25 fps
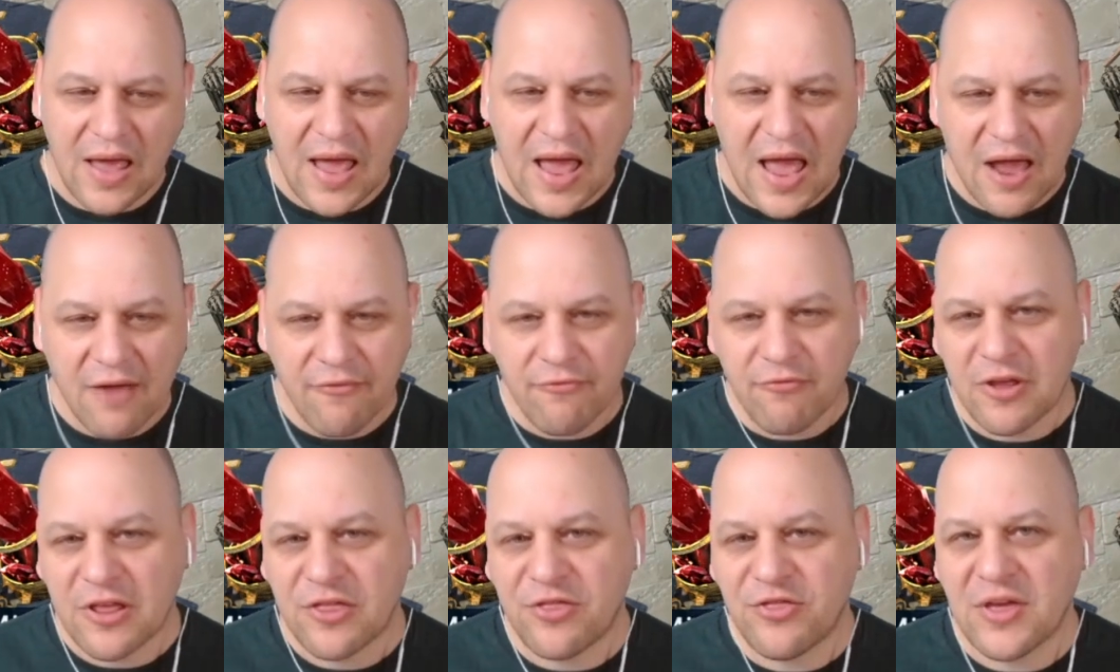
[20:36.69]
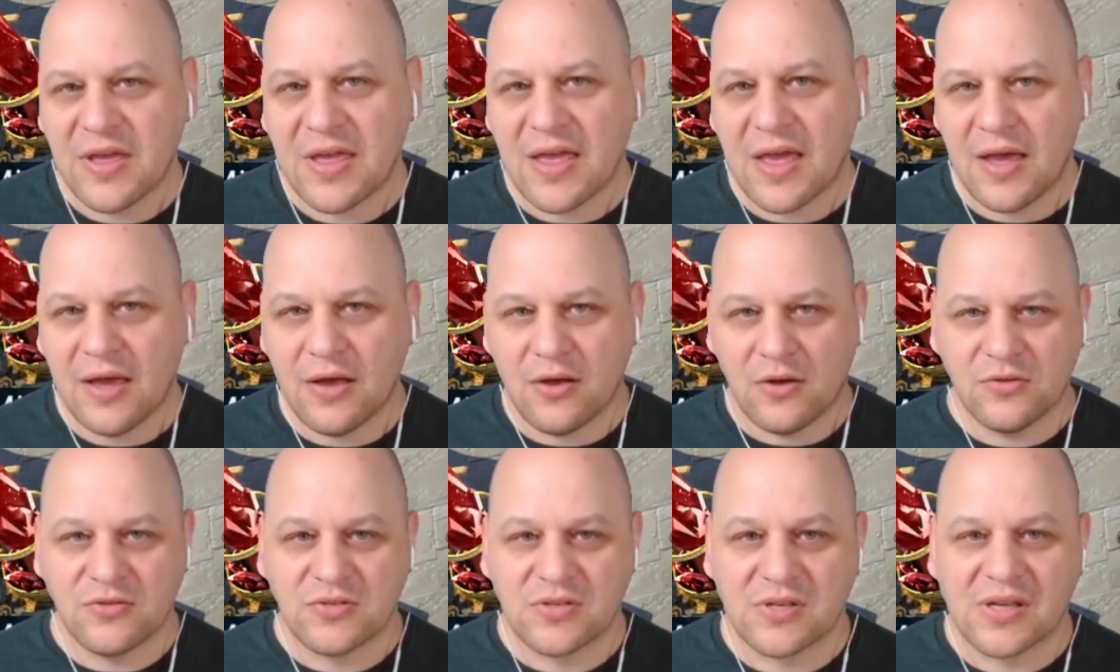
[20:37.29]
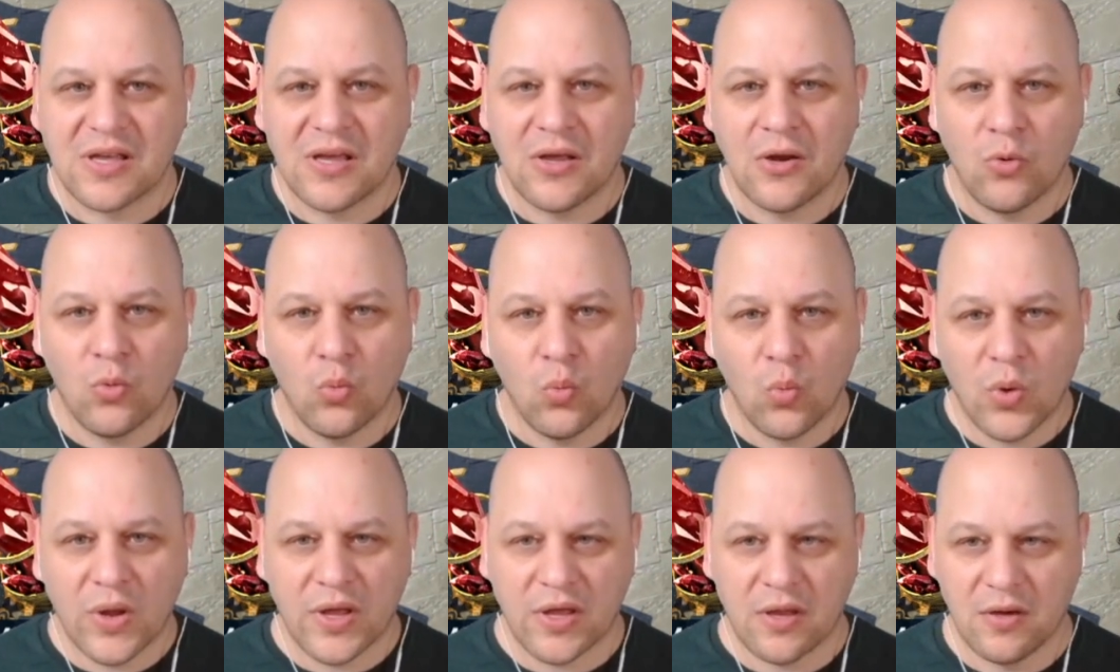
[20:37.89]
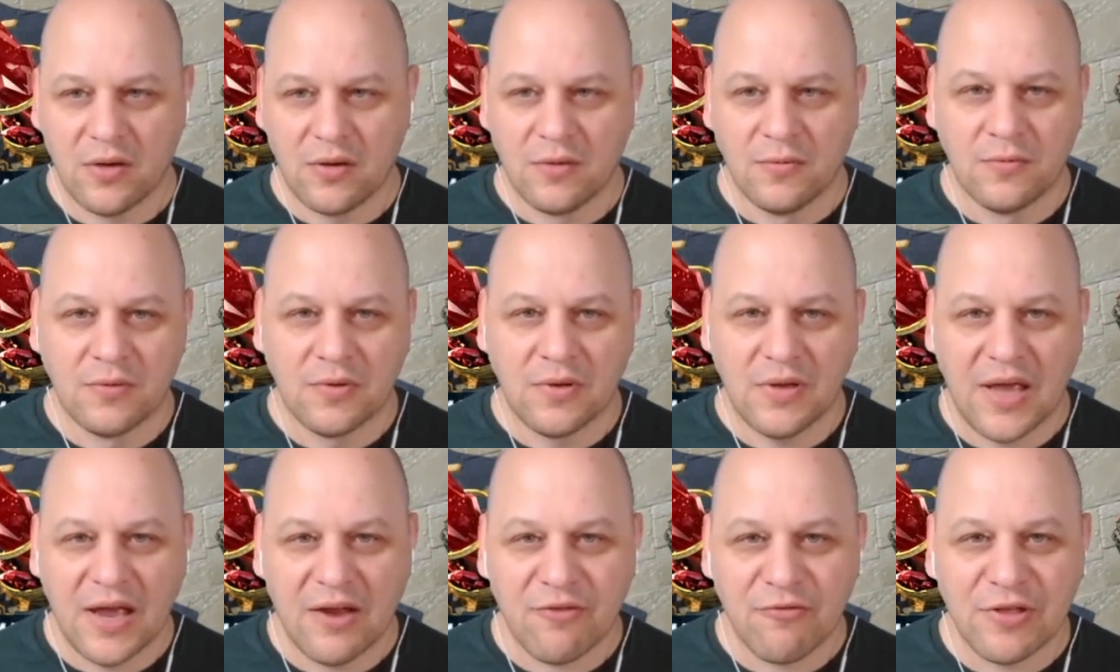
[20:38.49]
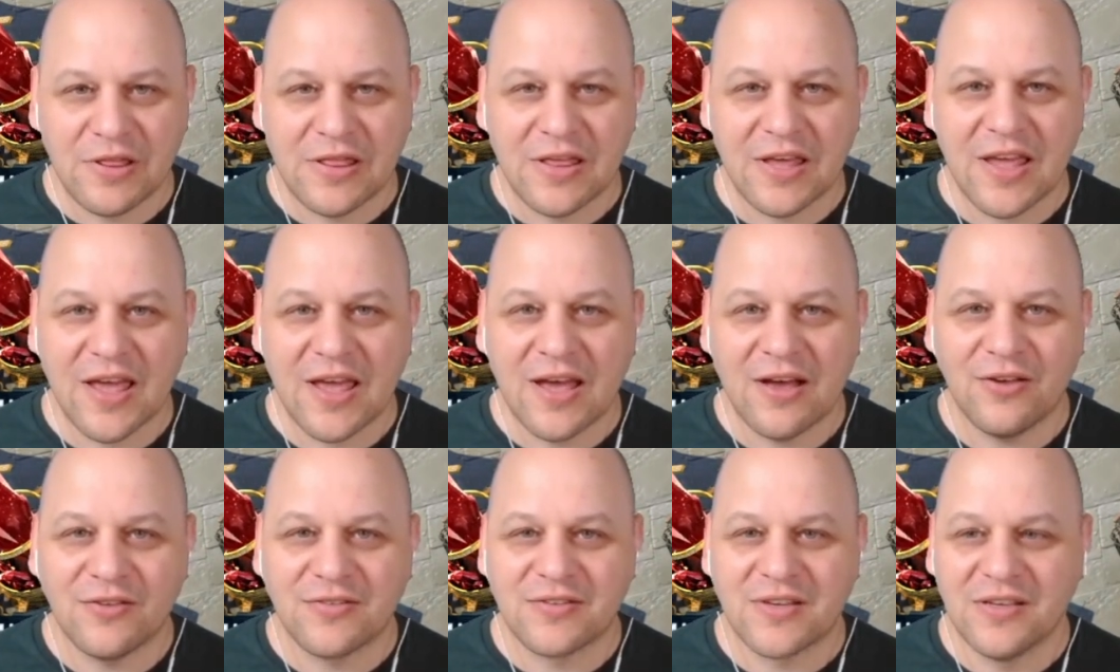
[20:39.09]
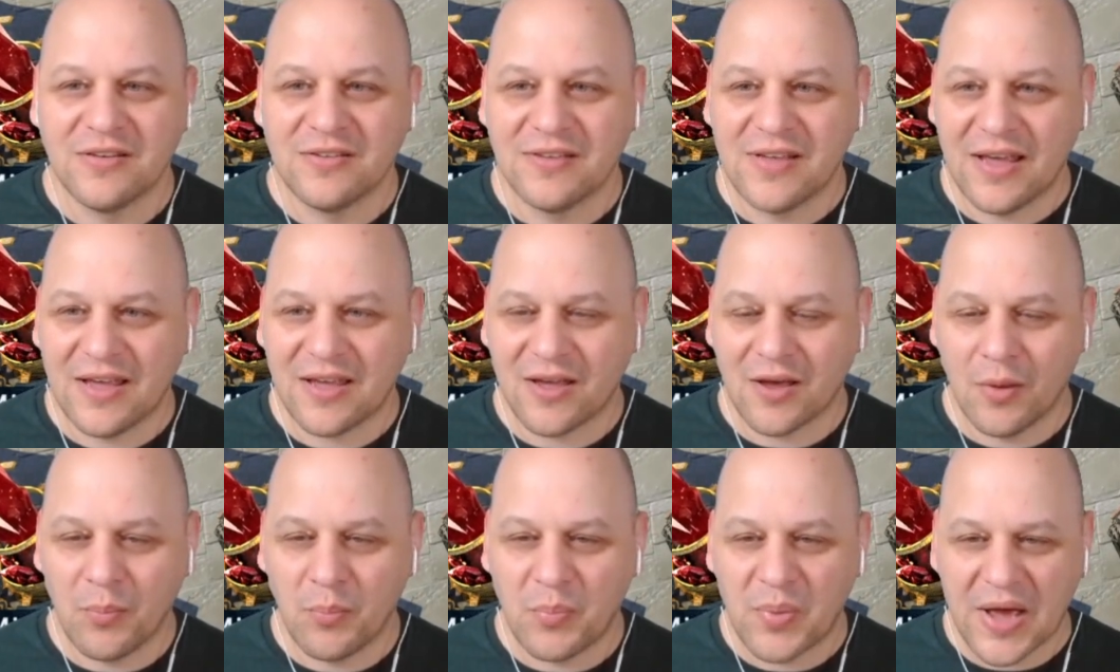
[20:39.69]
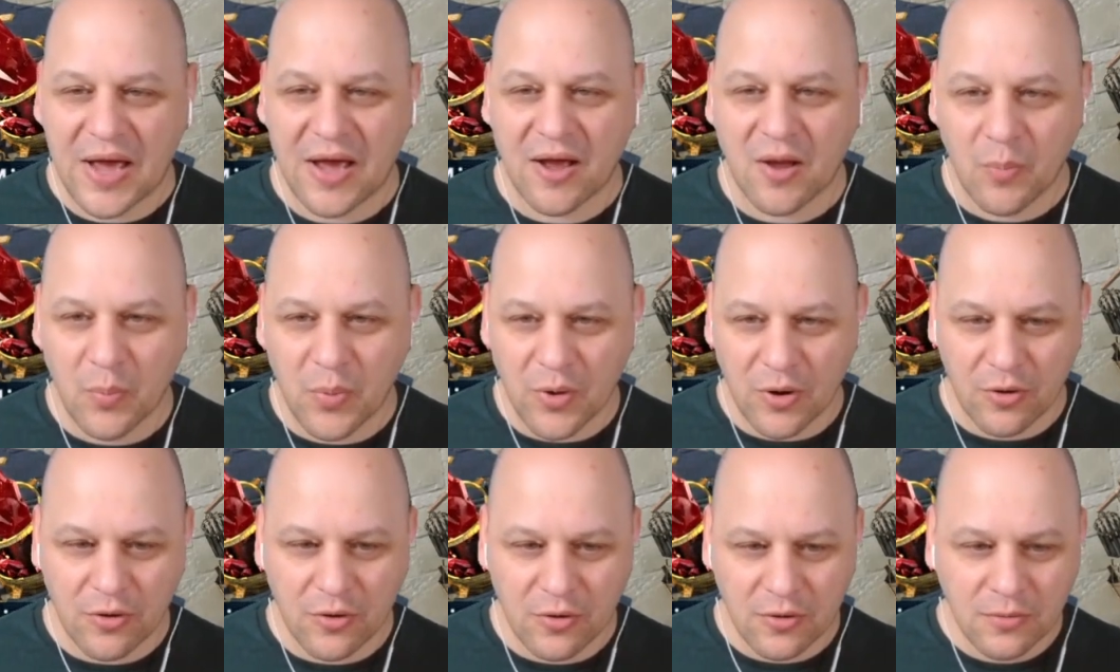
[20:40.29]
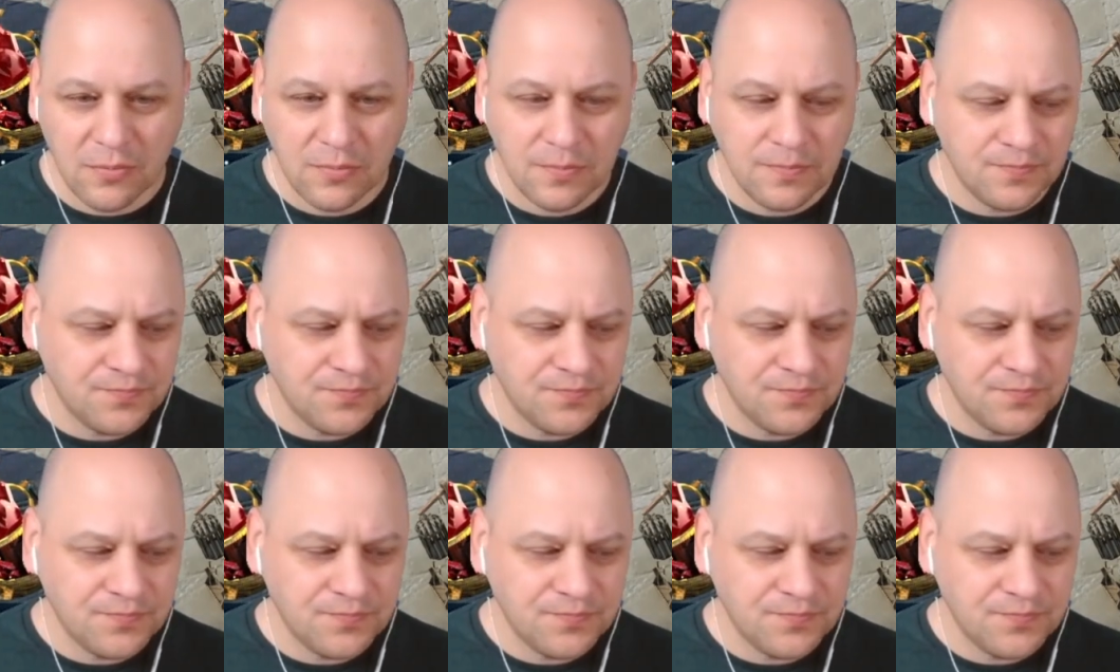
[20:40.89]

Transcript: Everything else can wait. Everything else can take a back burner.